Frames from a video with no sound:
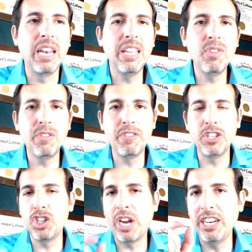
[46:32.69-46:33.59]
And even if
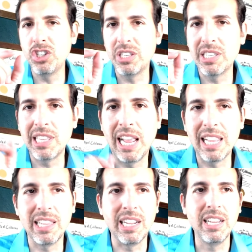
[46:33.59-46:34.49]
it changes
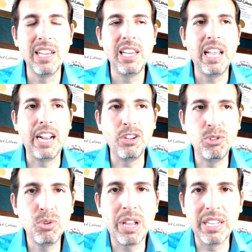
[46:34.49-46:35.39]
slightly and you
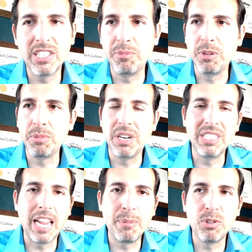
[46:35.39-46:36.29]
do get symptoms and
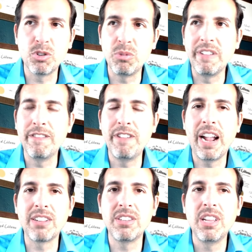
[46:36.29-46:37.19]
it's able to
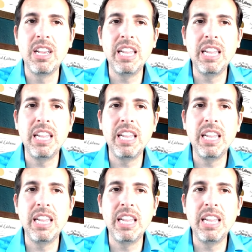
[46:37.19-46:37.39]
reinfect,